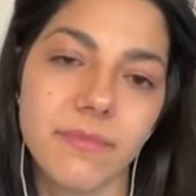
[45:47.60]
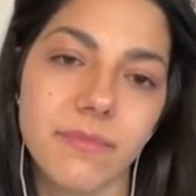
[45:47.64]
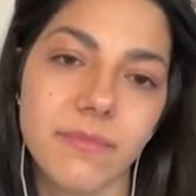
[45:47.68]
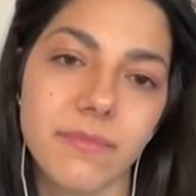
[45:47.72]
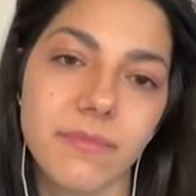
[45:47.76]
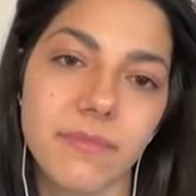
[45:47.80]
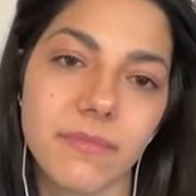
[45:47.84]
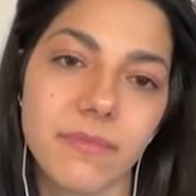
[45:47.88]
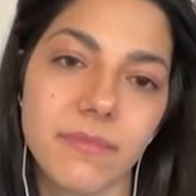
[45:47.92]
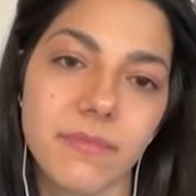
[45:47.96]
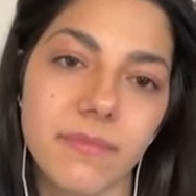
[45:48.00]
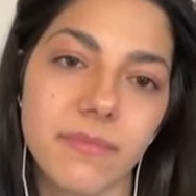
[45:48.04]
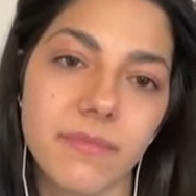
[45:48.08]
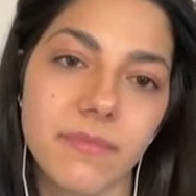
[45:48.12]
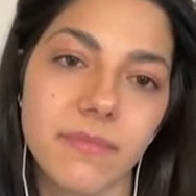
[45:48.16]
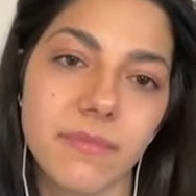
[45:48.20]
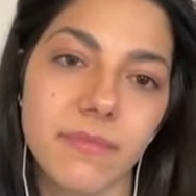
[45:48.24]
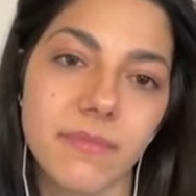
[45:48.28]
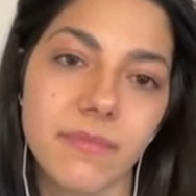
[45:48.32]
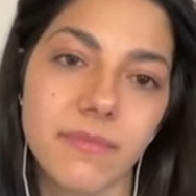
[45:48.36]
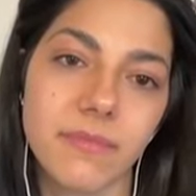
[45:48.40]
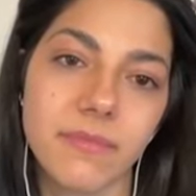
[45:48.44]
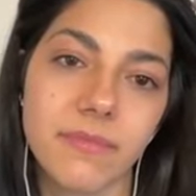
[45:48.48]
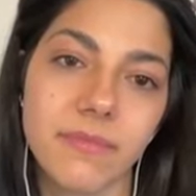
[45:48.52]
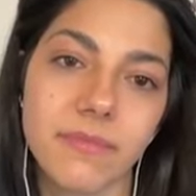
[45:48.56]

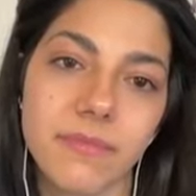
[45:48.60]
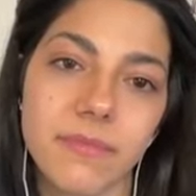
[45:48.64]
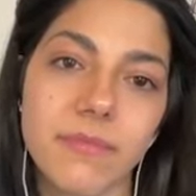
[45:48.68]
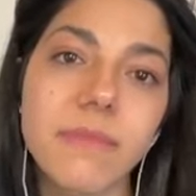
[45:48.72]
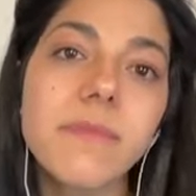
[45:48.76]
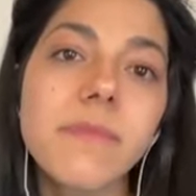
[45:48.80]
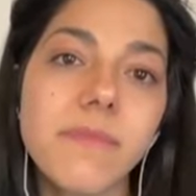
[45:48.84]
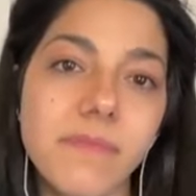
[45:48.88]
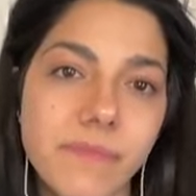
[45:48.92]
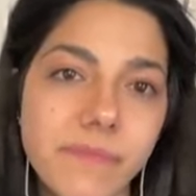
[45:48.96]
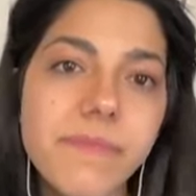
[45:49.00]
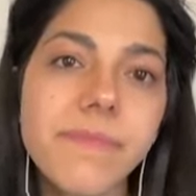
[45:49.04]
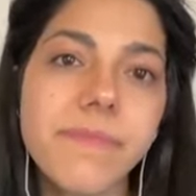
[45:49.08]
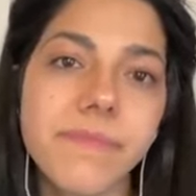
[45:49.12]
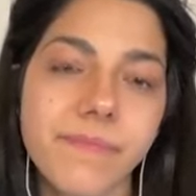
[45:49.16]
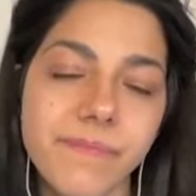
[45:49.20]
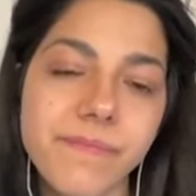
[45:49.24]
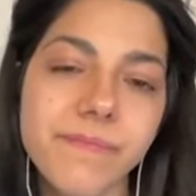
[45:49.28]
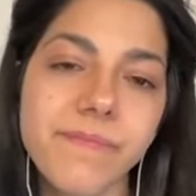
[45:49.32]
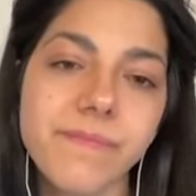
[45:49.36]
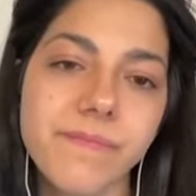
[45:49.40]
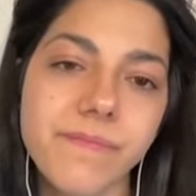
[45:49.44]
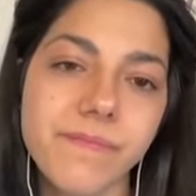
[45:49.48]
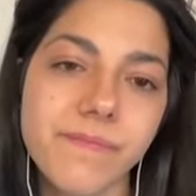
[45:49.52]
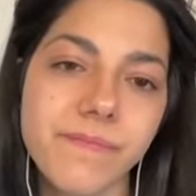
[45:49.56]

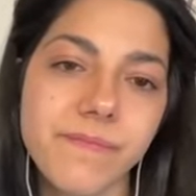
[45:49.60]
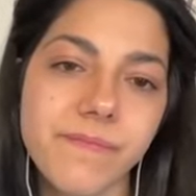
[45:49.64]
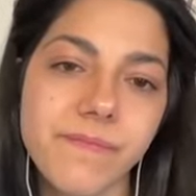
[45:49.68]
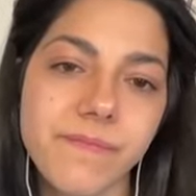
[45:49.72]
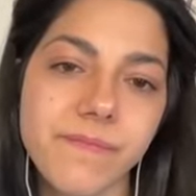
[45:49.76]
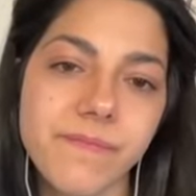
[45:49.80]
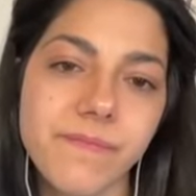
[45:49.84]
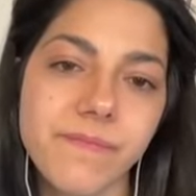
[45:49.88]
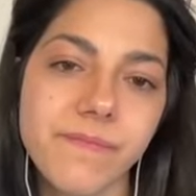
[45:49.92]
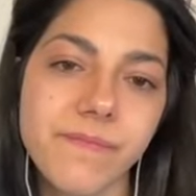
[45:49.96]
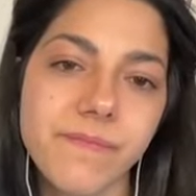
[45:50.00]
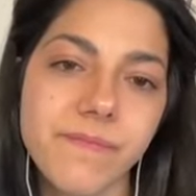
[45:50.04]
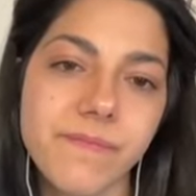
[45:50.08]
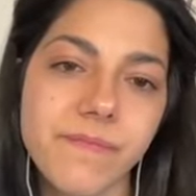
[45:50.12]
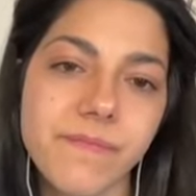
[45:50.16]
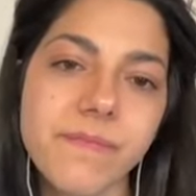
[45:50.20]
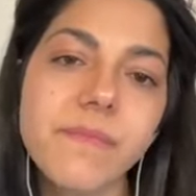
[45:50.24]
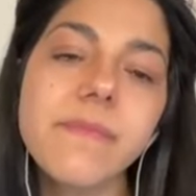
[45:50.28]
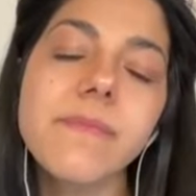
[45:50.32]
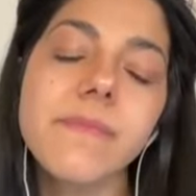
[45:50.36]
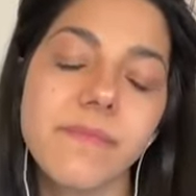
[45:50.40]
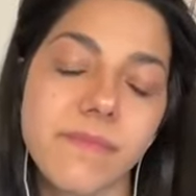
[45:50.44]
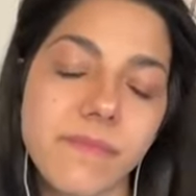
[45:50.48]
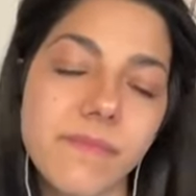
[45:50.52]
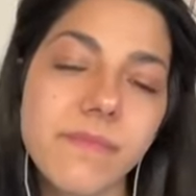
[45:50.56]

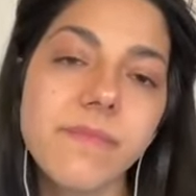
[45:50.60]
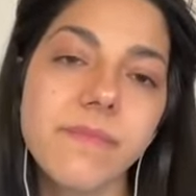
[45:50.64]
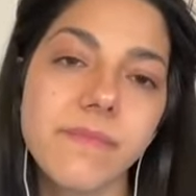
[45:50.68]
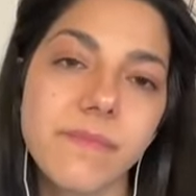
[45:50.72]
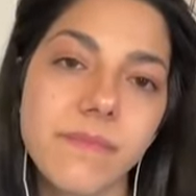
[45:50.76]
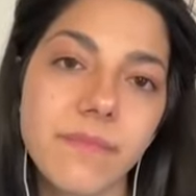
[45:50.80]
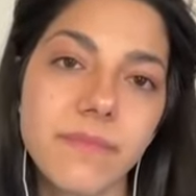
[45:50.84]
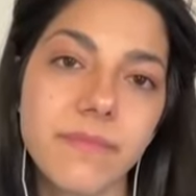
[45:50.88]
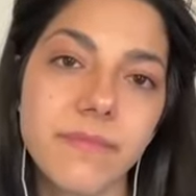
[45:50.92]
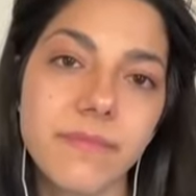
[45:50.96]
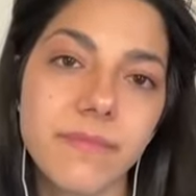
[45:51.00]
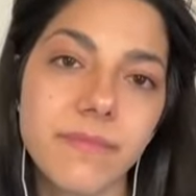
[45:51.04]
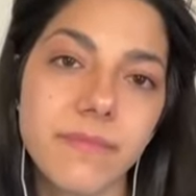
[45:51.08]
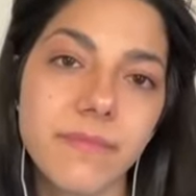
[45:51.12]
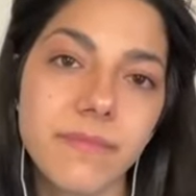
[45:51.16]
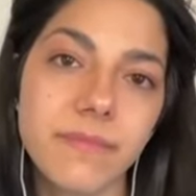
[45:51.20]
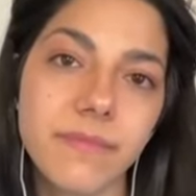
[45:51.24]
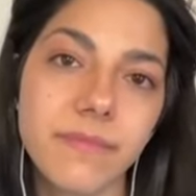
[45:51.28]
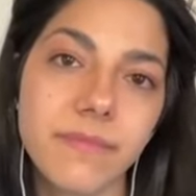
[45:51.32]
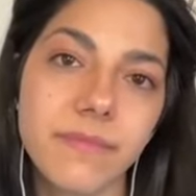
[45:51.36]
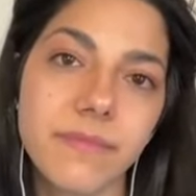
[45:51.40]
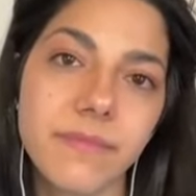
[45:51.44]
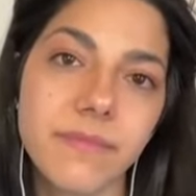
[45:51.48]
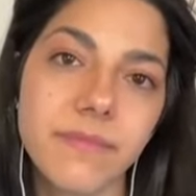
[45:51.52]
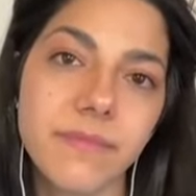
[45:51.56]

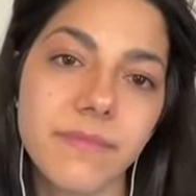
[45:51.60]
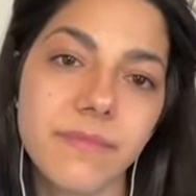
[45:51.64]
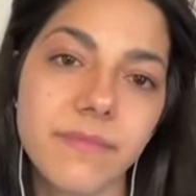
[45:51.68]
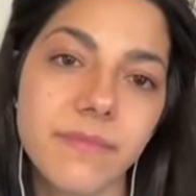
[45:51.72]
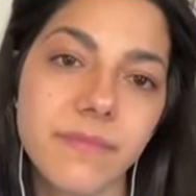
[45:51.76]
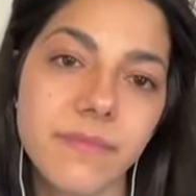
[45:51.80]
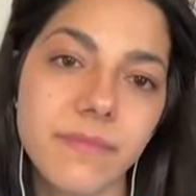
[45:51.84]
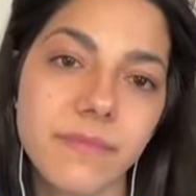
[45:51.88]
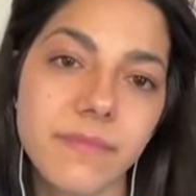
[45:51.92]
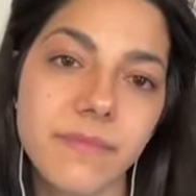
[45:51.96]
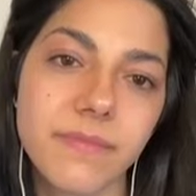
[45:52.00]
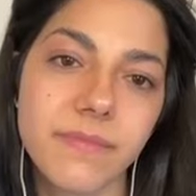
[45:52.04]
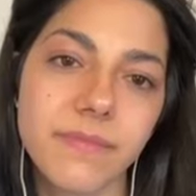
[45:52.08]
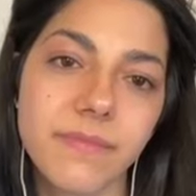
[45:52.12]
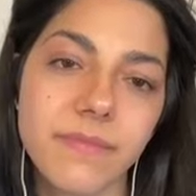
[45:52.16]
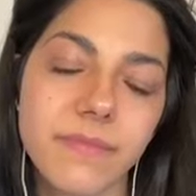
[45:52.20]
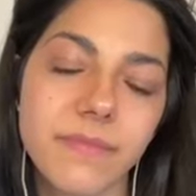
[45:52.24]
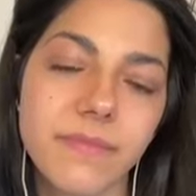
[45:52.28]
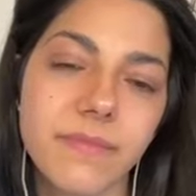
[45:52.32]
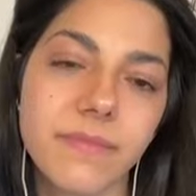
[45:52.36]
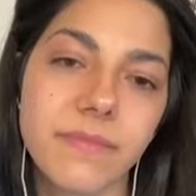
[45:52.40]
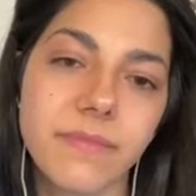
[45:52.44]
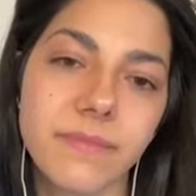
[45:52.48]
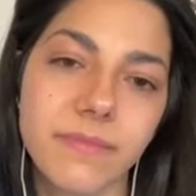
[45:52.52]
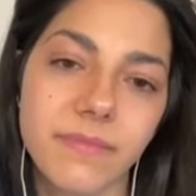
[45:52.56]

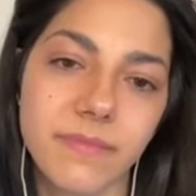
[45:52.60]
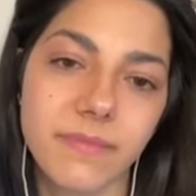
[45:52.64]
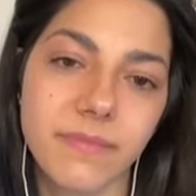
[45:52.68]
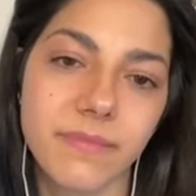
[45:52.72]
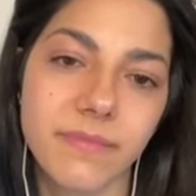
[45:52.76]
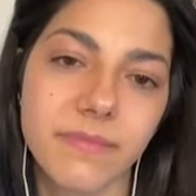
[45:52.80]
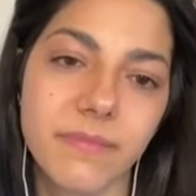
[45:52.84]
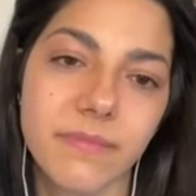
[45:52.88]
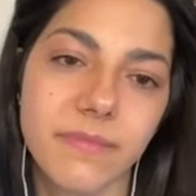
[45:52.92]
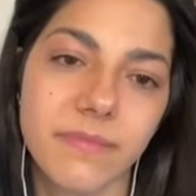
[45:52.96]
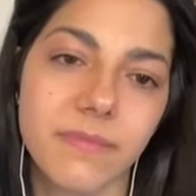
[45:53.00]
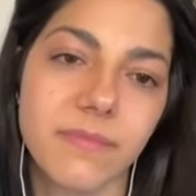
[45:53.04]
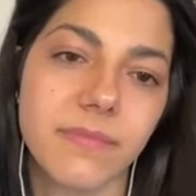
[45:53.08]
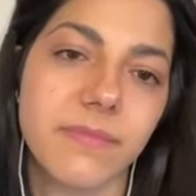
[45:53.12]
The person shown says nothing.